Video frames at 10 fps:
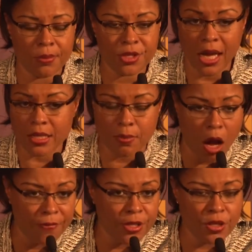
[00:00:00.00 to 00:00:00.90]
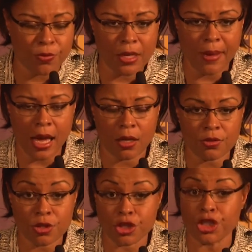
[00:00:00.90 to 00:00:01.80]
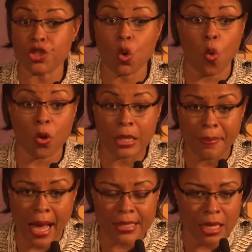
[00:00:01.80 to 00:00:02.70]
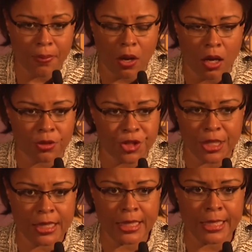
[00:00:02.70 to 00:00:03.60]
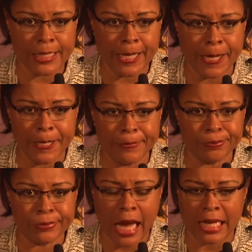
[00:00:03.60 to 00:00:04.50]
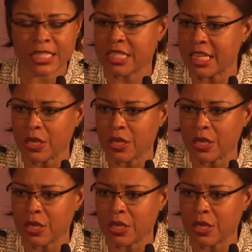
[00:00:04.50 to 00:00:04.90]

She got some offensive rebounds. She scored the basketball. She got a